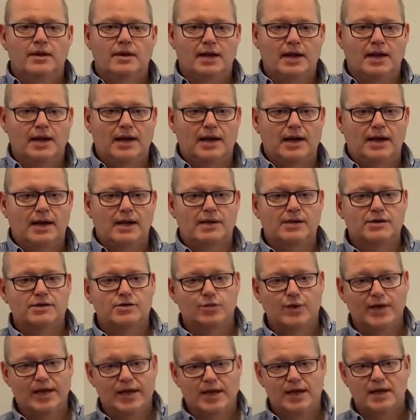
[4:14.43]
And
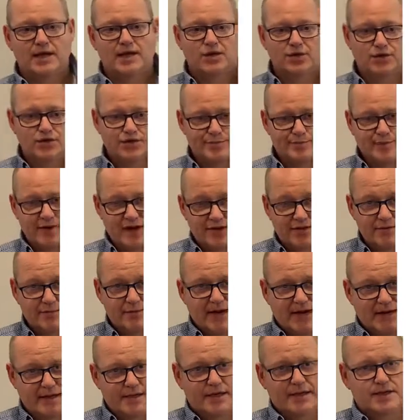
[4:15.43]
we can use
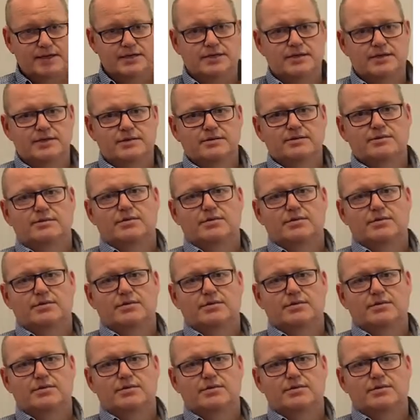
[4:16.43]
mathematics